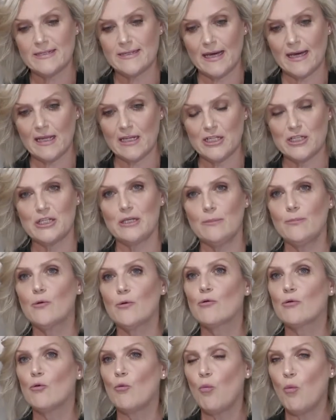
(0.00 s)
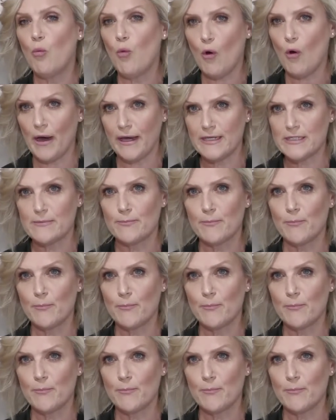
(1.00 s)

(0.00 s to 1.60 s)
colour chip or a white,